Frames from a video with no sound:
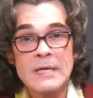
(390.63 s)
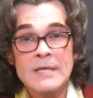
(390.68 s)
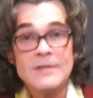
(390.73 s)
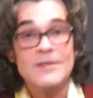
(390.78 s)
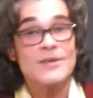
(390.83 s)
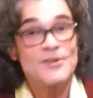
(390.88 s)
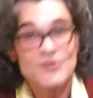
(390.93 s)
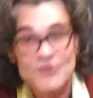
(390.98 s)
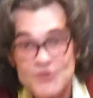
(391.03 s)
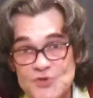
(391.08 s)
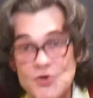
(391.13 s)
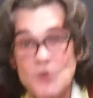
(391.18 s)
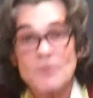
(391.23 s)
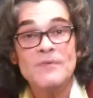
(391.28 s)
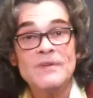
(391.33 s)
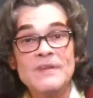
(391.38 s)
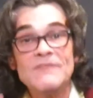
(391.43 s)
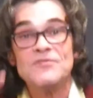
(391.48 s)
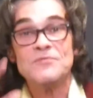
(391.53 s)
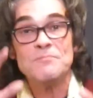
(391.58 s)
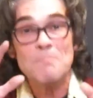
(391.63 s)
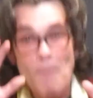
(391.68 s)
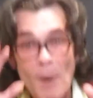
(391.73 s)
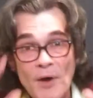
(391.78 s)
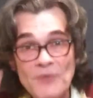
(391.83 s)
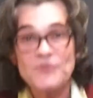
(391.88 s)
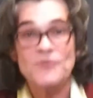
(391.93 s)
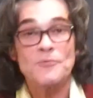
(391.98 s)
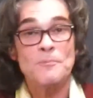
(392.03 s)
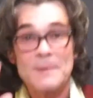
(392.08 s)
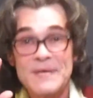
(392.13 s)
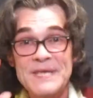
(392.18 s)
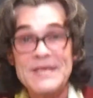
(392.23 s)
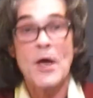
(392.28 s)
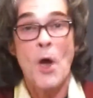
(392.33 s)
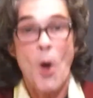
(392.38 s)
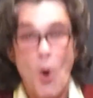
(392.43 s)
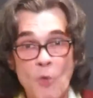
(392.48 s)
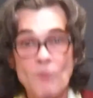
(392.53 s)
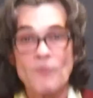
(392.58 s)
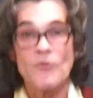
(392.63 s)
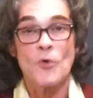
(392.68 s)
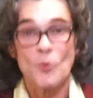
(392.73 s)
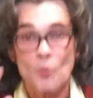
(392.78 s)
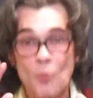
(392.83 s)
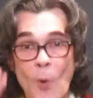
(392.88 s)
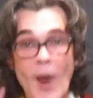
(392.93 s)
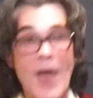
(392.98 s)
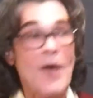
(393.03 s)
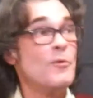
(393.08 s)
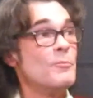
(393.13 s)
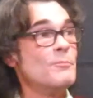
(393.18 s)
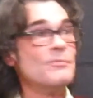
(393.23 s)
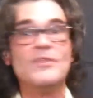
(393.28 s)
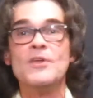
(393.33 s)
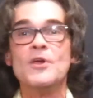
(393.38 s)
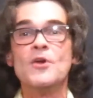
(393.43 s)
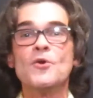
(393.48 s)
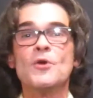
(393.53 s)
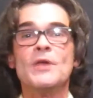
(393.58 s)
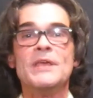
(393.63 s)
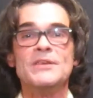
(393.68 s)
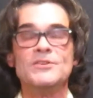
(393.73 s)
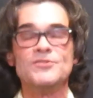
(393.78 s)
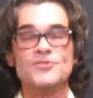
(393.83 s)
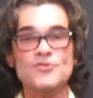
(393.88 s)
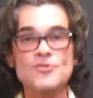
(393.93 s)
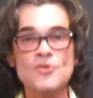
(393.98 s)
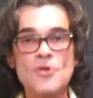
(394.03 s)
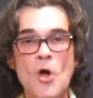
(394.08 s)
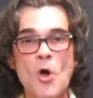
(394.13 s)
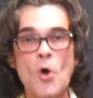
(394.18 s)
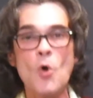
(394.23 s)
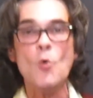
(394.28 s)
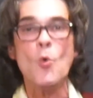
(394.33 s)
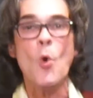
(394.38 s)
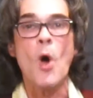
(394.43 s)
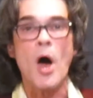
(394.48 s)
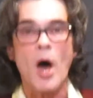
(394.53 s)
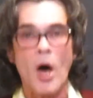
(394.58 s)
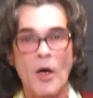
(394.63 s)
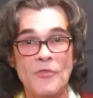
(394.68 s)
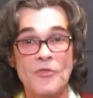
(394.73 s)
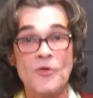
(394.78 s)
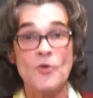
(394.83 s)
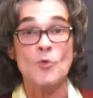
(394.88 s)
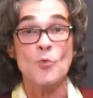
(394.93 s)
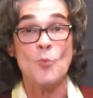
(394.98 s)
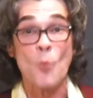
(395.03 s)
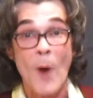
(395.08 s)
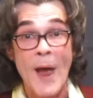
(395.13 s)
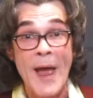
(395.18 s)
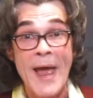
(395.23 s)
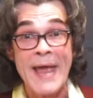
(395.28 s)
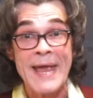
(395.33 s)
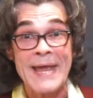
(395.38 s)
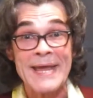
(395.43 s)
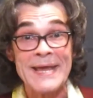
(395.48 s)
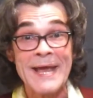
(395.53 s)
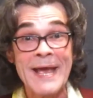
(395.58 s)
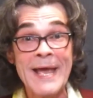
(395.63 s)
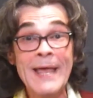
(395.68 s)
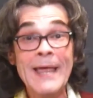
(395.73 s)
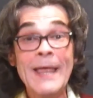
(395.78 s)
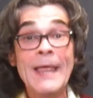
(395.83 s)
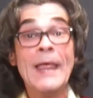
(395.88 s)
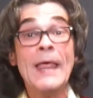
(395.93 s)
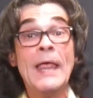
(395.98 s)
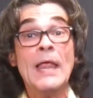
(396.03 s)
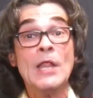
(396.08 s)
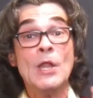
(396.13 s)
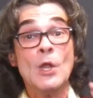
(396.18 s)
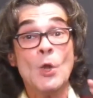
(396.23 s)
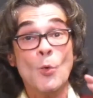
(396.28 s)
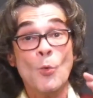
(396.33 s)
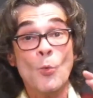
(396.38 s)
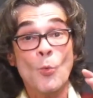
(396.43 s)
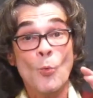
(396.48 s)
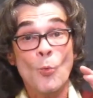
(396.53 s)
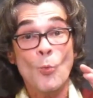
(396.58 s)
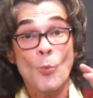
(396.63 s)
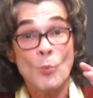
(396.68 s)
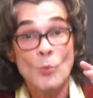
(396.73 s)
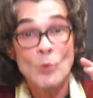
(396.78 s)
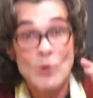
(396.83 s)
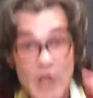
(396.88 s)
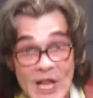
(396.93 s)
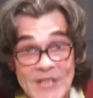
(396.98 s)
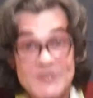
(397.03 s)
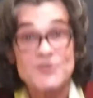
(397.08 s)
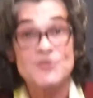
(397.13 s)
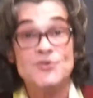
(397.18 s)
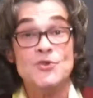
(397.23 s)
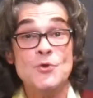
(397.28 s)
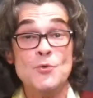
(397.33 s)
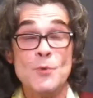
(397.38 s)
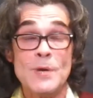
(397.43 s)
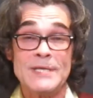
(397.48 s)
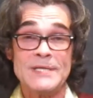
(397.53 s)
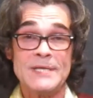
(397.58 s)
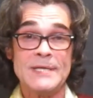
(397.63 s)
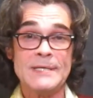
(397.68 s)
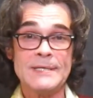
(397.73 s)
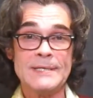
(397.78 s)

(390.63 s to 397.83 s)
The conservatives must be overwhelmed. There is no other way. Let's do it.